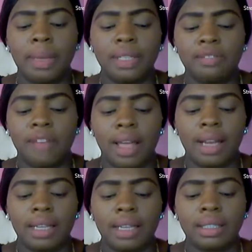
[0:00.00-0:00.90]

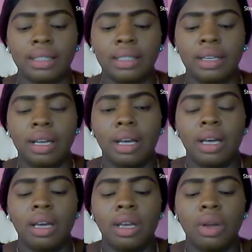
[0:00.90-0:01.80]
causes
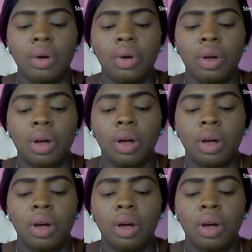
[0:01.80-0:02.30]
gender-based violence.